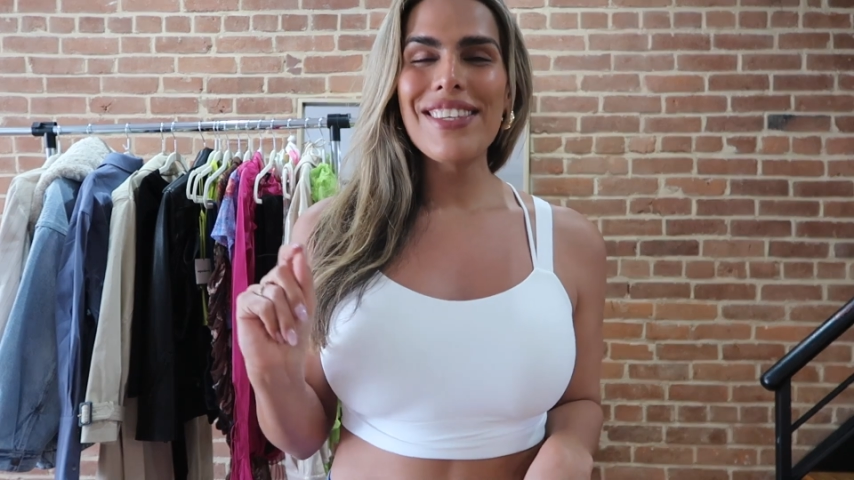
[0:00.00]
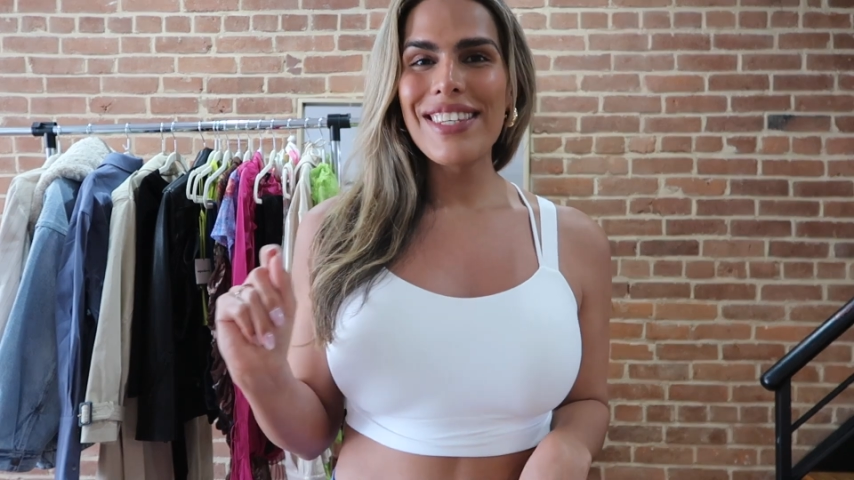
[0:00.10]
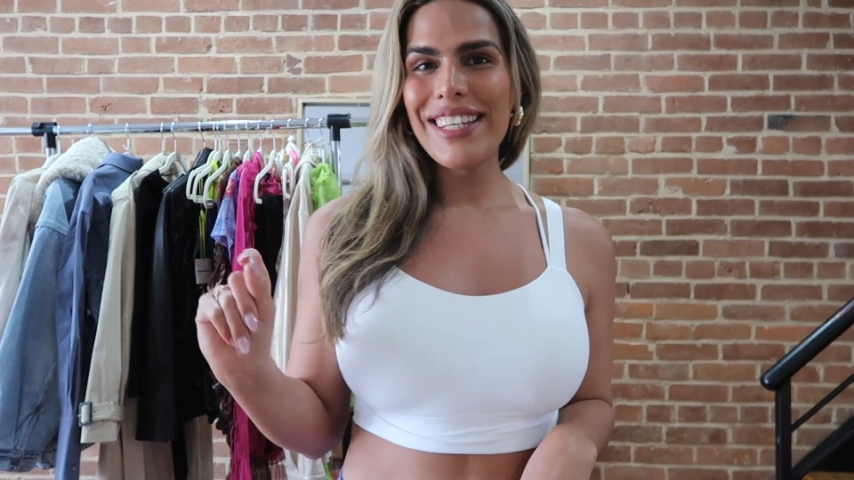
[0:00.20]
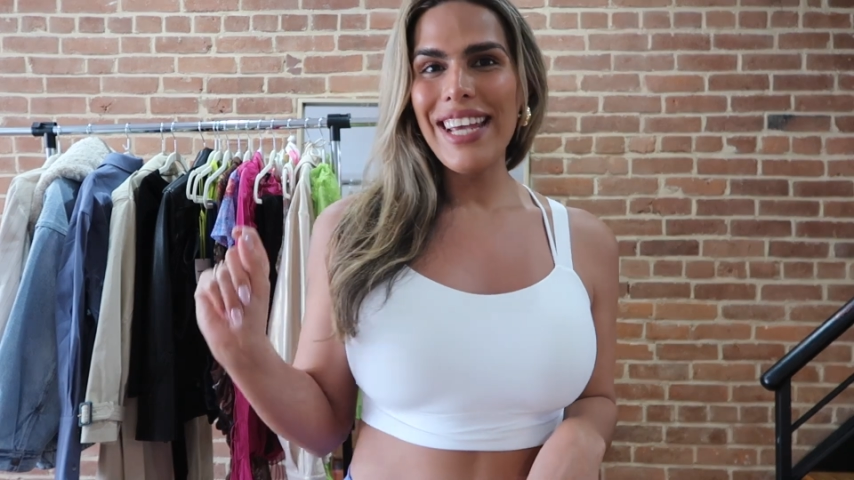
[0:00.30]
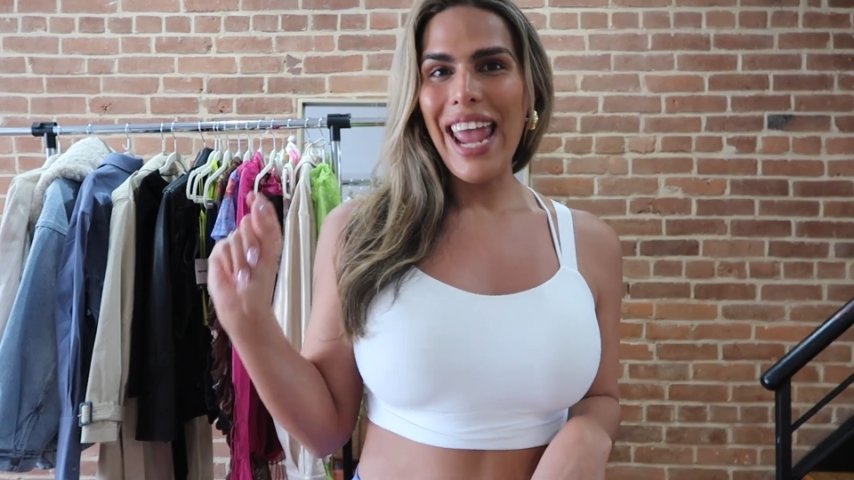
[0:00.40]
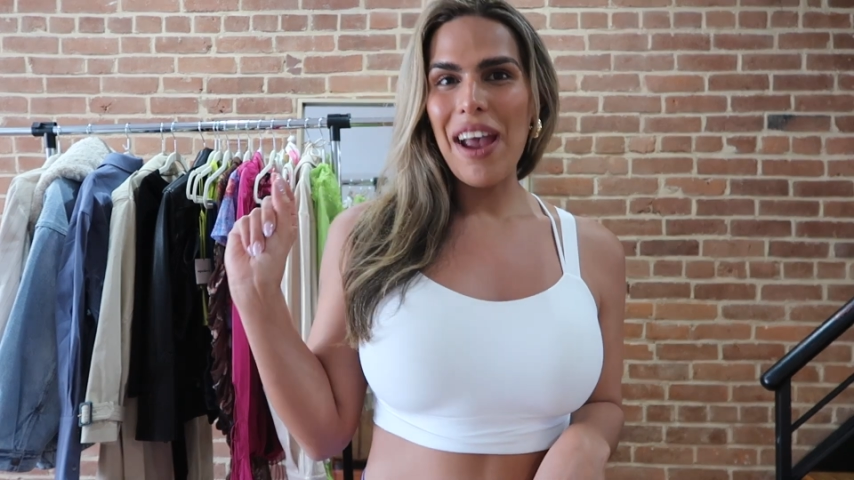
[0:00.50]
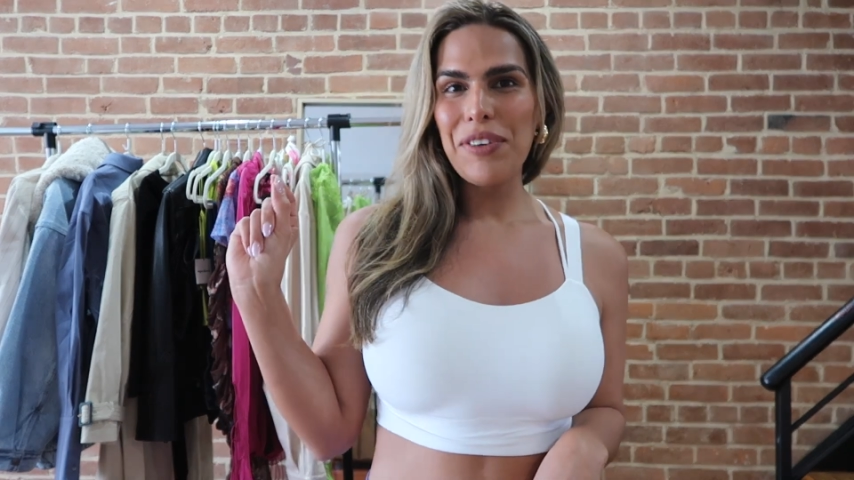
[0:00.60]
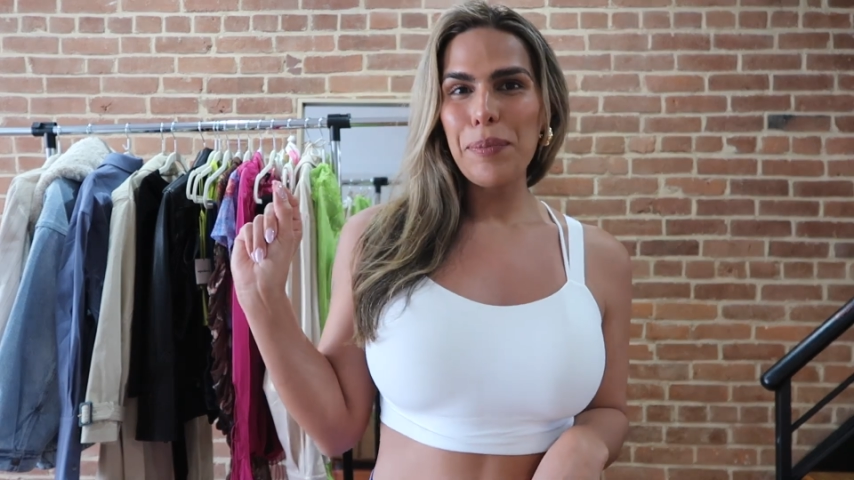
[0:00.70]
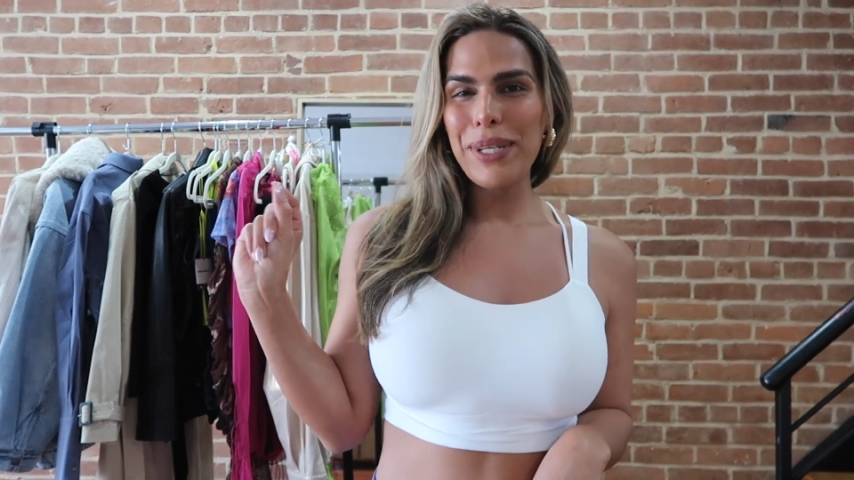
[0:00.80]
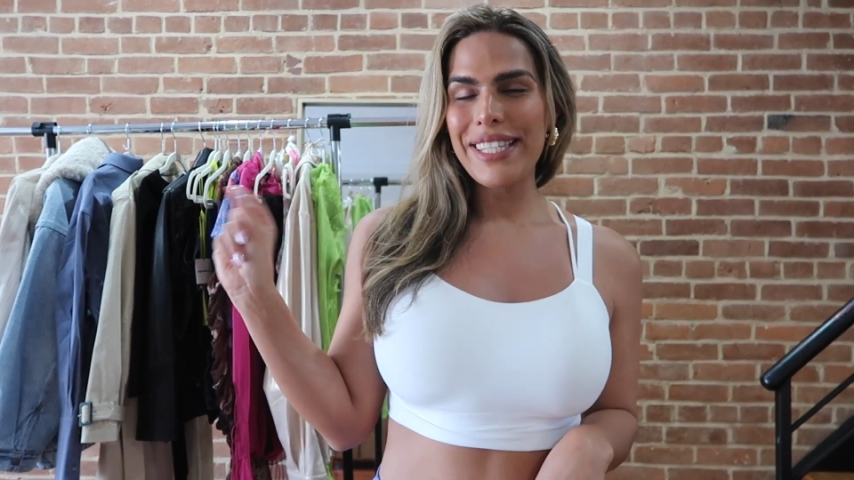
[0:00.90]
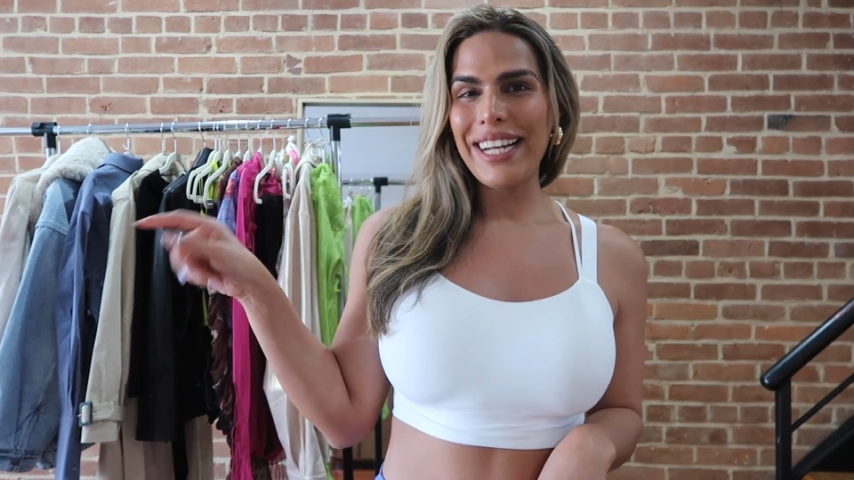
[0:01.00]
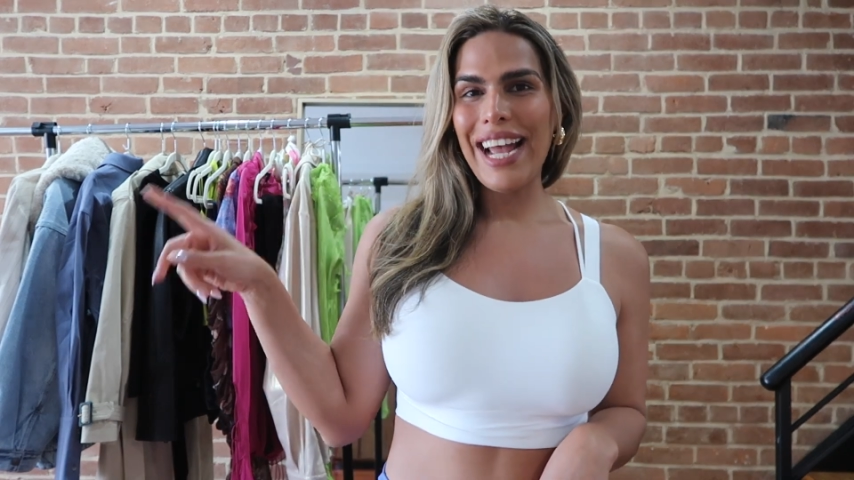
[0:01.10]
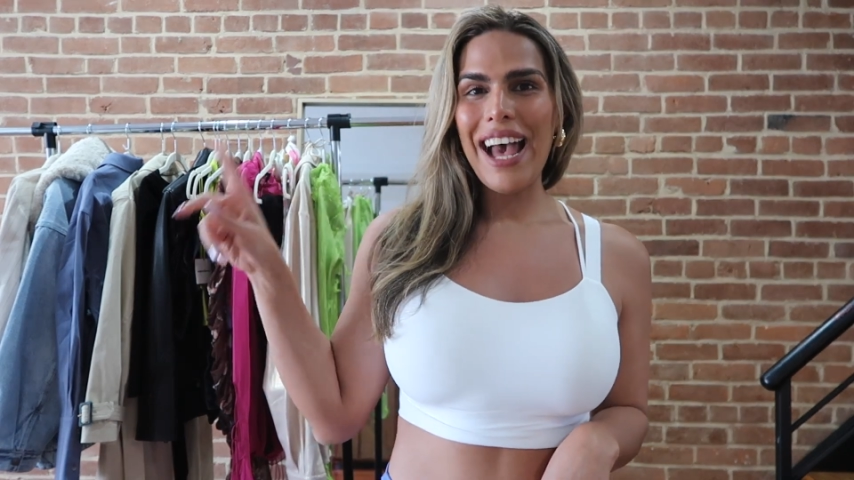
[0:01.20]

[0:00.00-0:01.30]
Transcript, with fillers: to see every piece that I